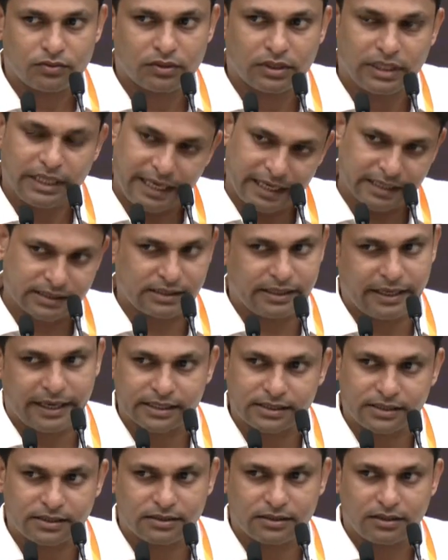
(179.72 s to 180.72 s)
yes,
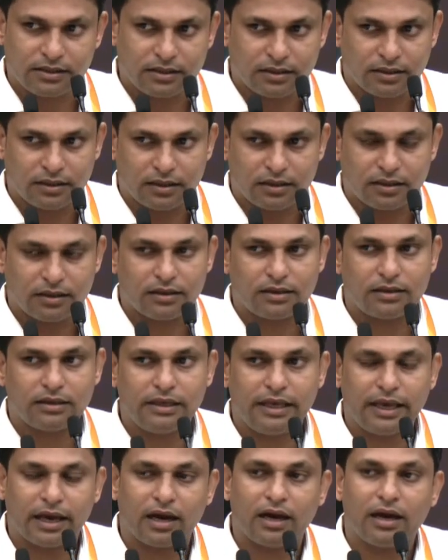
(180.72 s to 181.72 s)
yes.
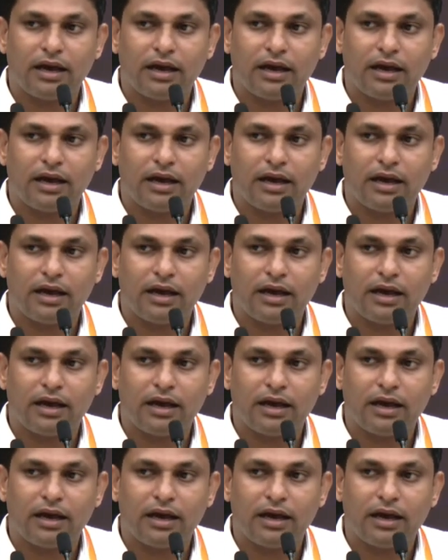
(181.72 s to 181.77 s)
Yeah,